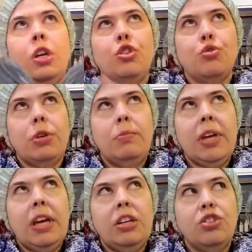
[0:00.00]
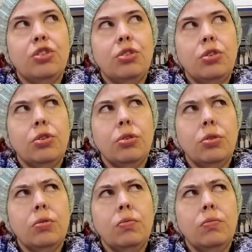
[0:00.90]

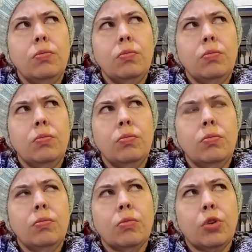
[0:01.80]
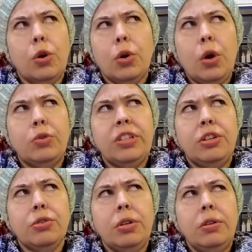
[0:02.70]
Dreamcatcher, Cozy
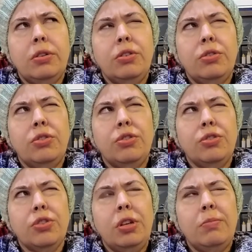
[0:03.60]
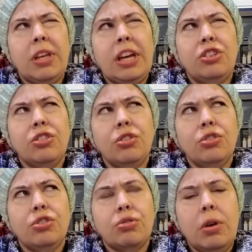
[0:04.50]
Dreamcatcher
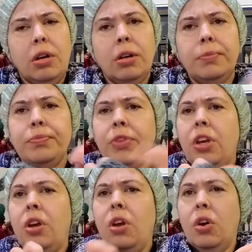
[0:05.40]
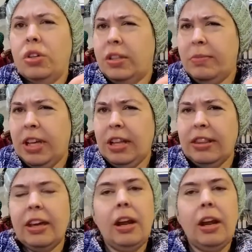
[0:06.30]
Shrug, or something like that.